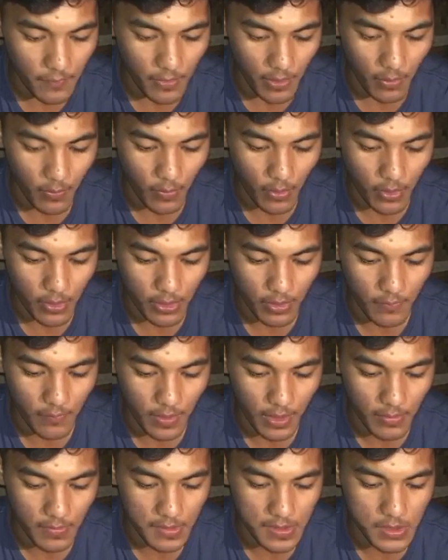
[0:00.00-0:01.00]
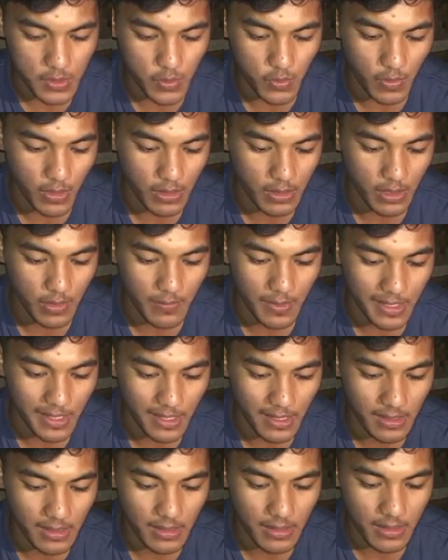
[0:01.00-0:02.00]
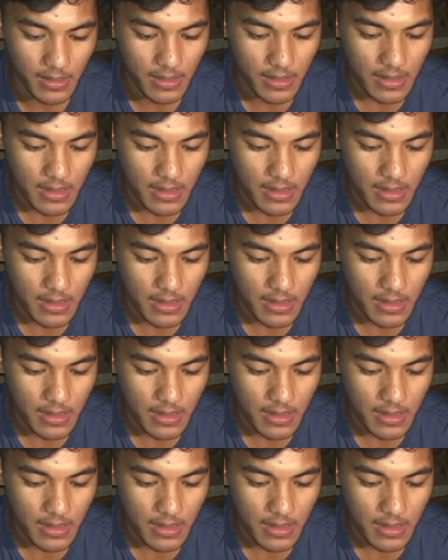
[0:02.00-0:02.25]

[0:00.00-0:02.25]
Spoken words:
for work environments where chemical